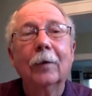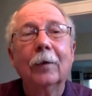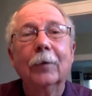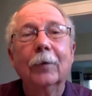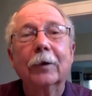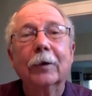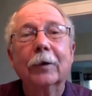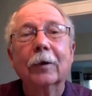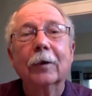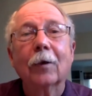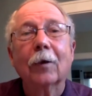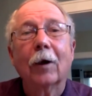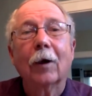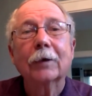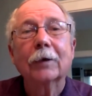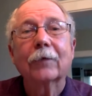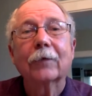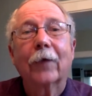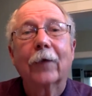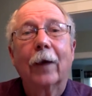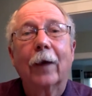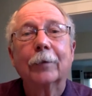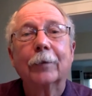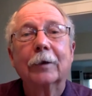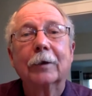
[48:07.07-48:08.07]
but the loss of
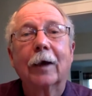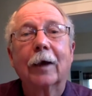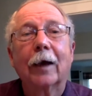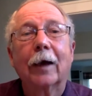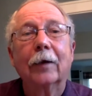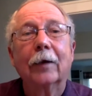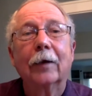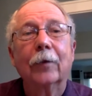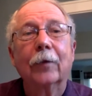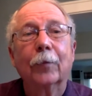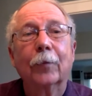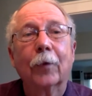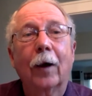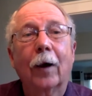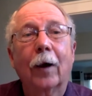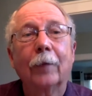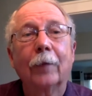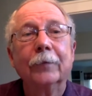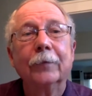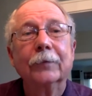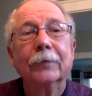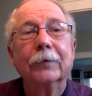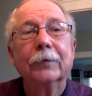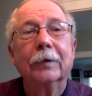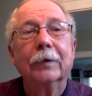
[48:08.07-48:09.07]
habitat and the
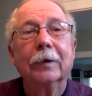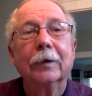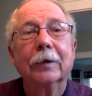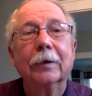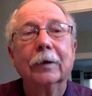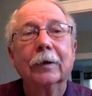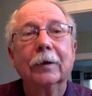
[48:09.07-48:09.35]
problems in,